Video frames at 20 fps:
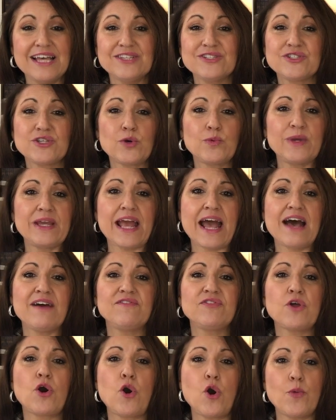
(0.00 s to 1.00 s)
So we
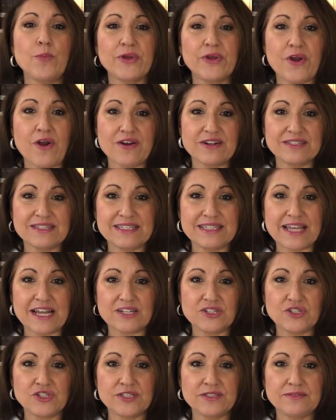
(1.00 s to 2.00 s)
have the home and garden
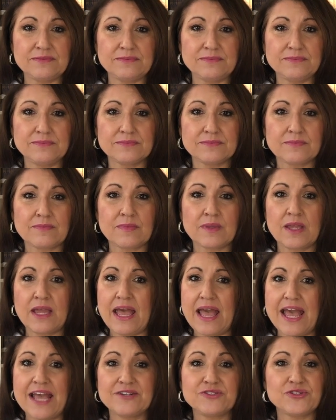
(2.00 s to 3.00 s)
section,
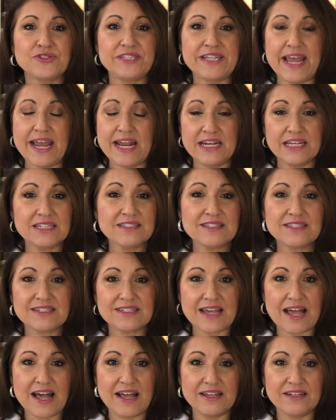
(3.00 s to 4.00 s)
entertaining and
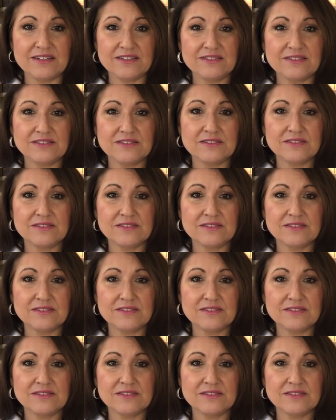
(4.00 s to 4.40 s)
style,